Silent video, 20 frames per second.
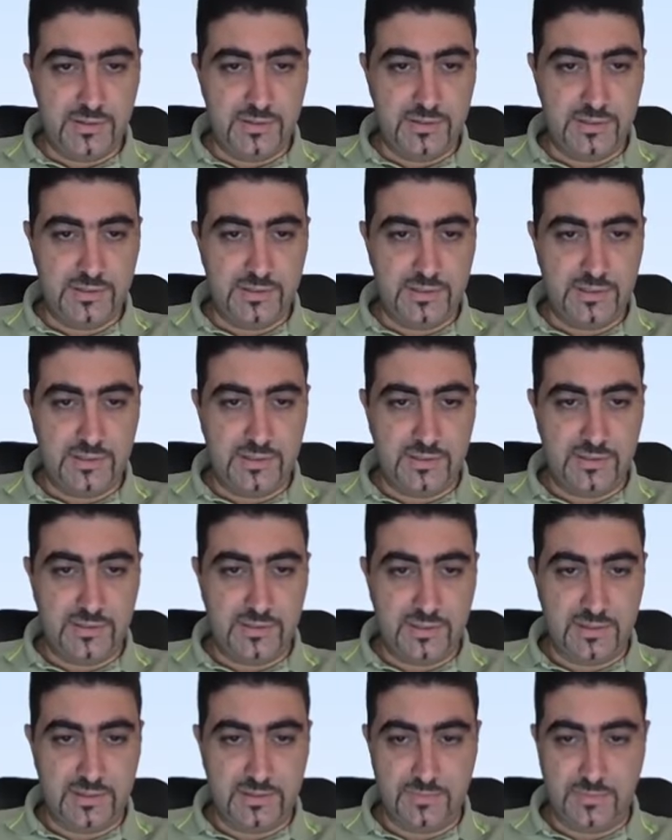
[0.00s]
See that
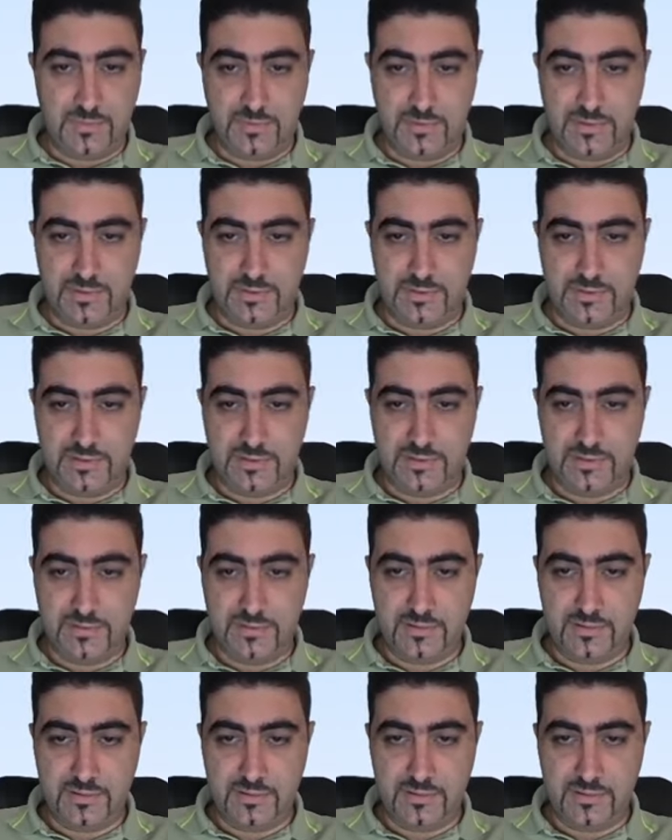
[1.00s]
these points
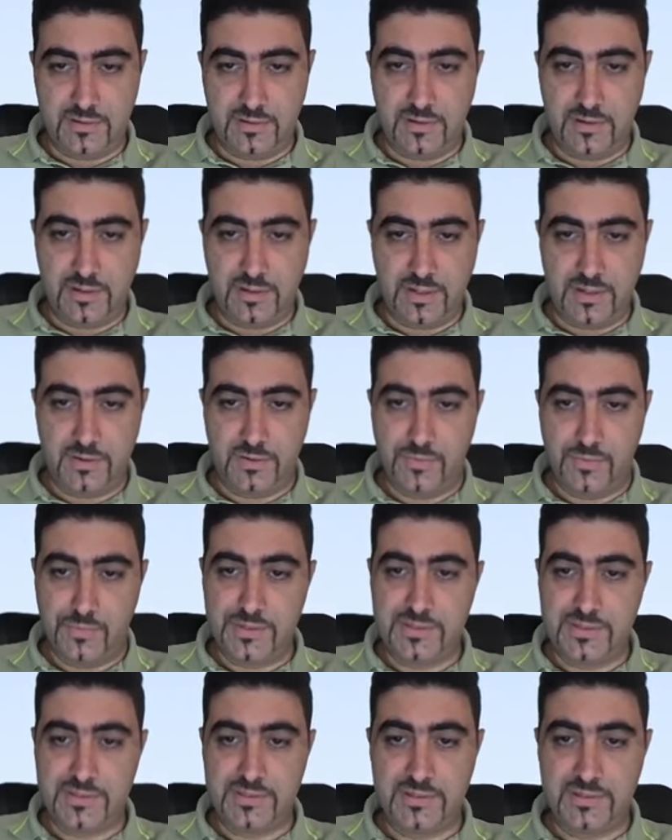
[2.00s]
are
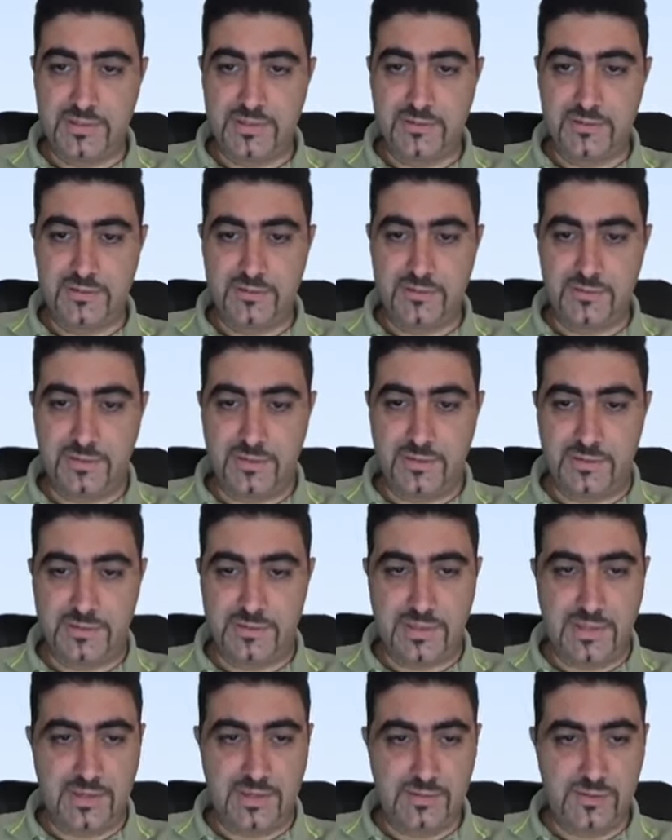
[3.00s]
coincident to
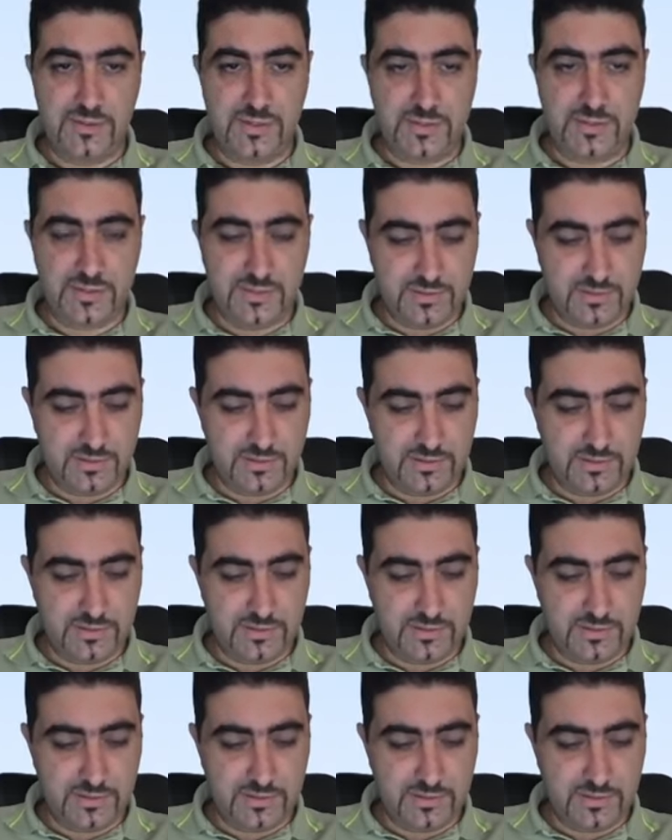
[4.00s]
these edges.